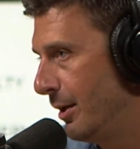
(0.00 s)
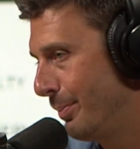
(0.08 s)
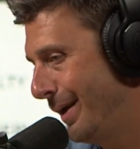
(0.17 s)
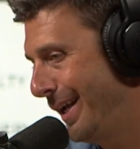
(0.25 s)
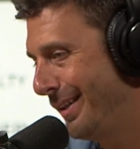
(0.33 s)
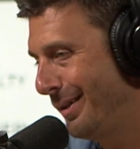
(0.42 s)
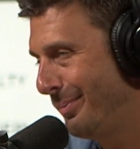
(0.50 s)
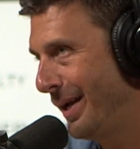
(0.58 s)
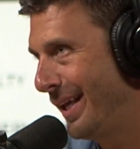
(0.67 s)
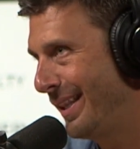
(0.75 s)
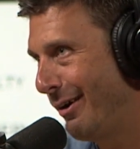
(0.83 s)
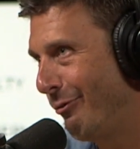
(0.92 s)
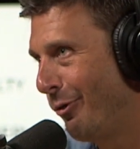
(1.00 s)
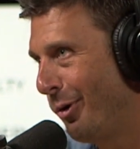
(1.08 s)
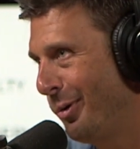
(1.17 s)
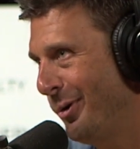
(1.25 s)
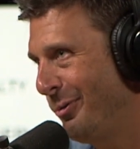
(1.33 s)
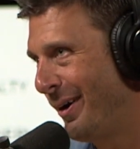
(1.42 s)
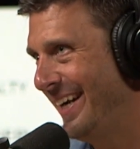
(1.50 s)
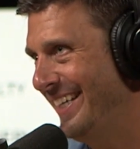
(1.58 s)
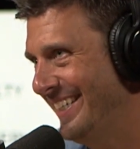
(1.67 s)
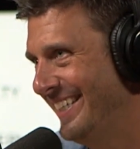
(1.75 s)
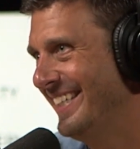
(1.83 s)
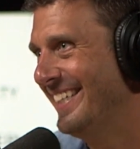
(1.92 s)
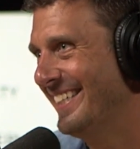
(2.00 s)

You're paying that forward, right?